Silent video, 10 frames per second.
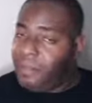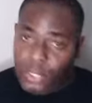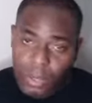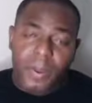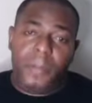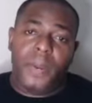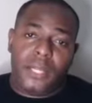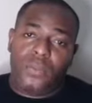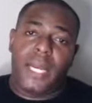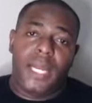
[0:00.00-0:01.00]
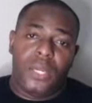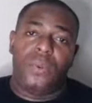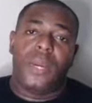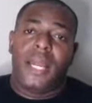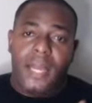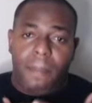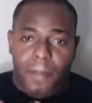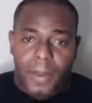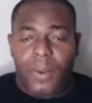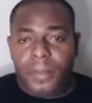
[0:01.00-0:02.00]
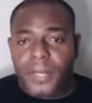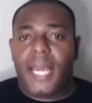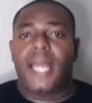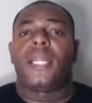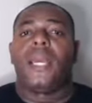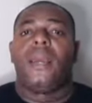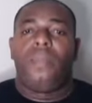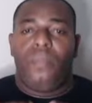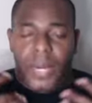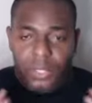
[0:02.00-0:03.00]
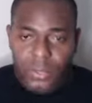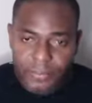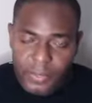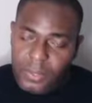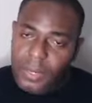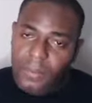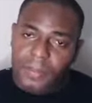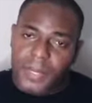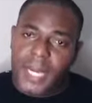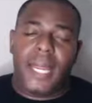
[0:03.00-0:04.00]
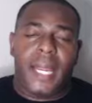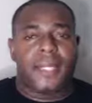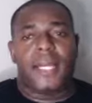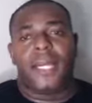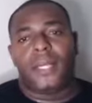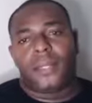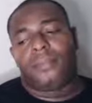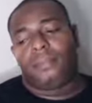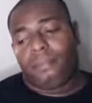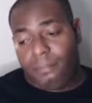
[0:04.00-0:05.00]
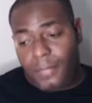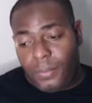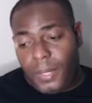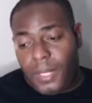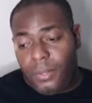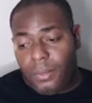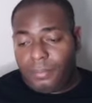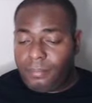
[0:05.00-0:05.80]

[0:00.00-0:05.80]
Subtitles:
Some people, that's what they do. They build a website, bring traffic to the website and sell it. That's what they do.